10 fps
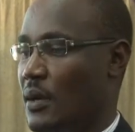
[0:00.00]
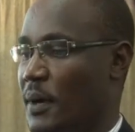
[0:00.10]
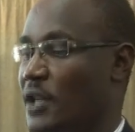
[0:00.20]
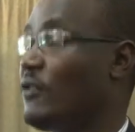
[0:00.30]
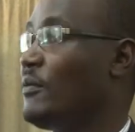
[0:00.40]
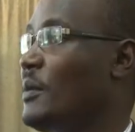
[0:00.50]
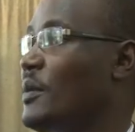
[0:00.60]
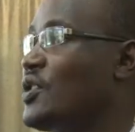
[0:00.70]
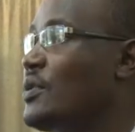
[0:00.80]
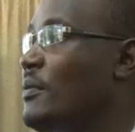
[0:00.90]
part of
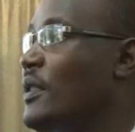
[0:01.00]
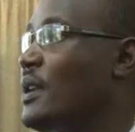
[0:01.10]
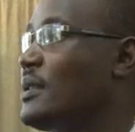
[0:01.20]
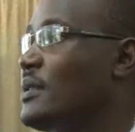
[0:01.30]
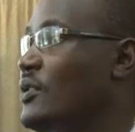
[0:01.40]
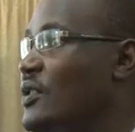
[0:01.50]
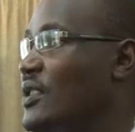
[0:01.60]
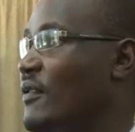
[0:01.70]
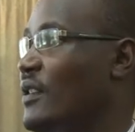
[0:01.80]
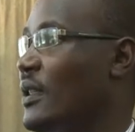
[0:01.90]
membership that is not
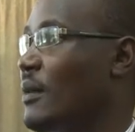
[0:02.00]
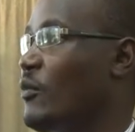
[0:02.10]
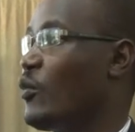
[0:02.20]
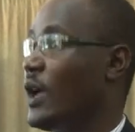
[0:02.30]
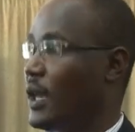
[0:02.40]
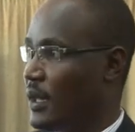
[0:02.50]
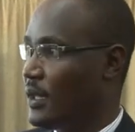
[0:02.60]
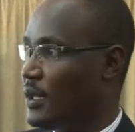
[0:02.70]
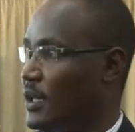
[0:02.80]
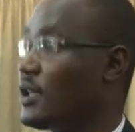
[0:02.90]
serving them well,
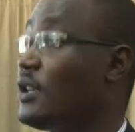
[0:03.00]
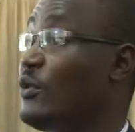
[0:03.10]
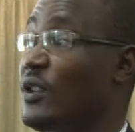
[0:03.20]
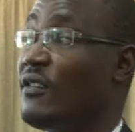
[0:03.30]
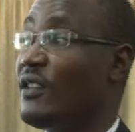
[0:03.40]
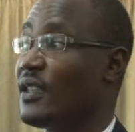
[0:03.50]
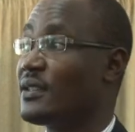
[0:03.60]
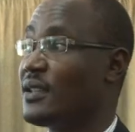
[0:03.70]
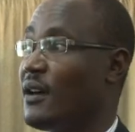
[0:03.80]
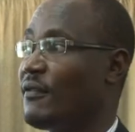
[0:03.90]
including even
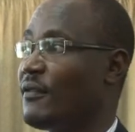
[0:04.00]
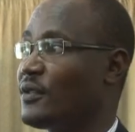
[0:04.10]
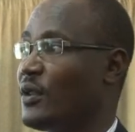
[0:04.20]
the staff.